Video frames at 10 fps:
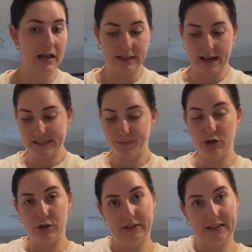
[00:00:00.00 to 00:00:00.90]
last but
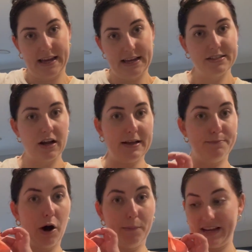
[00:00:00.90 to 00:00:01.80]
not least, I
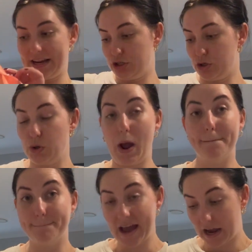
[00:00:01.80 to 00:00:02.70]
popped into
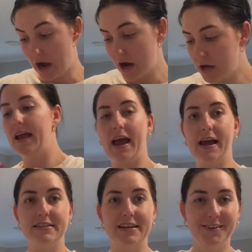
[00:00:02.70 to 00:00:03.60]
Mecca,
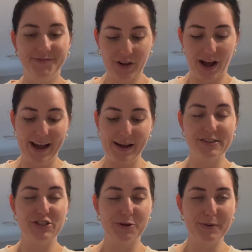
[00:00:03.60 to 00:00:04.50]
and I
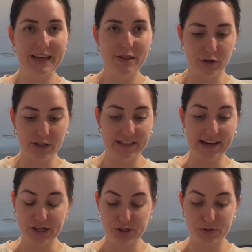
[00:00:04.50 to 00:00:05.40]
stupidly thought
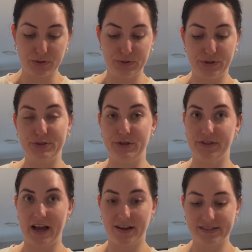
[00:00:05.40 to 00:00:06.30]
Laneige was also sold
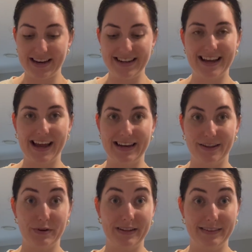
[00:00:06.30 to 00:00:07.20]
there because I need to get another
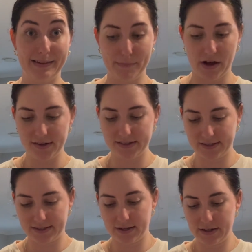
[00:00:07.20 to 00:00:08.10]
one of the lip
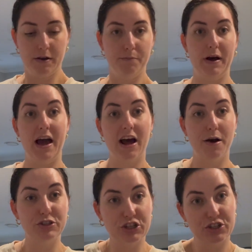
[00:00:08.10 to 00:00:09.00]
masks. But I
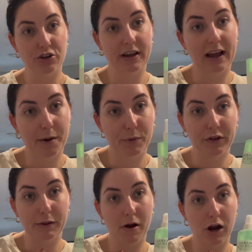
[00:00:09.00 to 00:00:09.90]
was just stocking up on
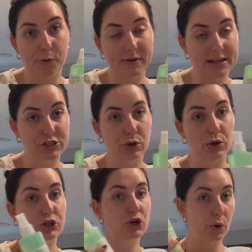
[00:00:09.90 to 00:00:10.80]
the Mario Badescu
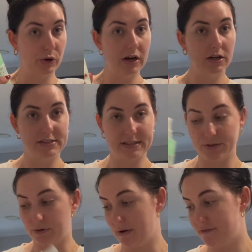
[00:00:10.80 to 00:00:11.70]
toner because this is
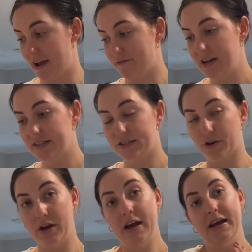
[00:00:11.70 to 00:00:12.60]
one of my favorites. So
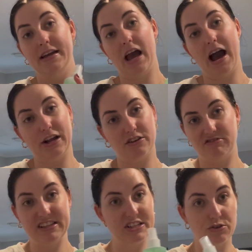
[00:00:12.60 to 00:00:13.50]
yeah,
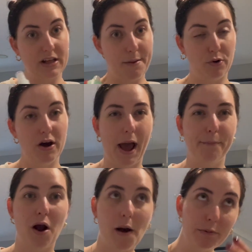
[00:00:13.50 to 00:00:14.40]
this is all I bought. I
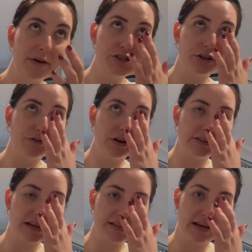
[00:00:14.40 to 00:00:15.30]
probably should have gotten,
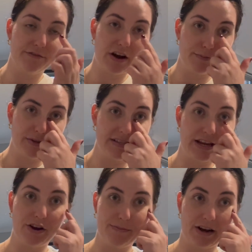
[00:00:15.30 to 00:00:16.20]
there's a vitamin C
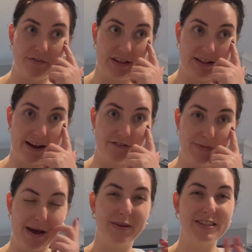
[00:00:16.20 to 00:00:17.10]
cream that I really like from
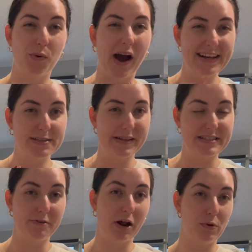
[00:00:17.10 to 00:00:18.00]
there, but it's quite expensive
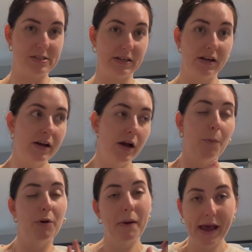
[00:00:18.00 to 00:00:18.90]
and I wasn't
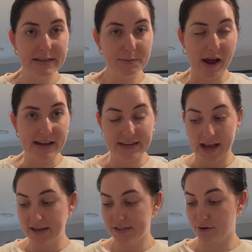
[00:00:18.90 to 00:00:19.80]
prepared to buy it
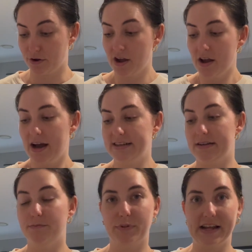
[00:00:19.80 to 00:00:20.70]
today. So I
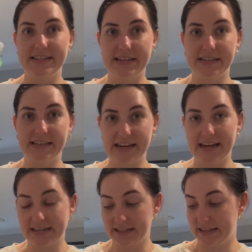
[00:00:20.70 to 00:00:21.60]
didn't, but I did
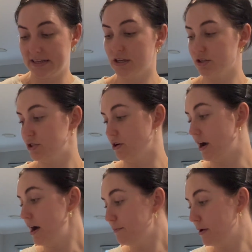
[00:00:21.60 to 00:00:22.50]
need this stock
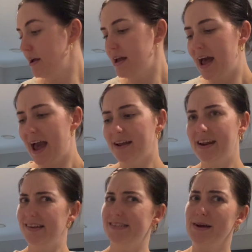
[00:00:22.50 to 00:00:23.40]
up. And
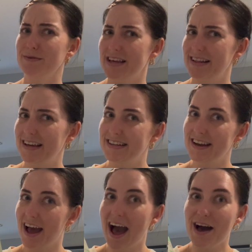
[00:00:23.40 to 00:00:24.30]
it seemed like they didn't
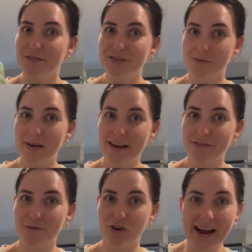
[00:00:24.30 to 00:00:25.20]
have so many of the
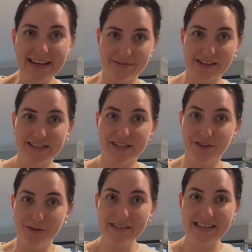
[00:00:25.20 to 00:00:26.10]
varieties of this because
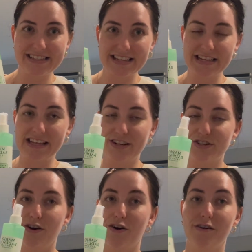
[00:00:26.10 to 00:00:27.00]
normally there's a selection
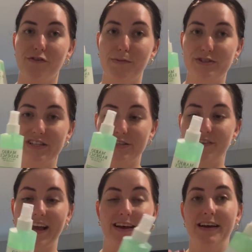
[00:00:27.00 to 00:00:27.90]
of options of like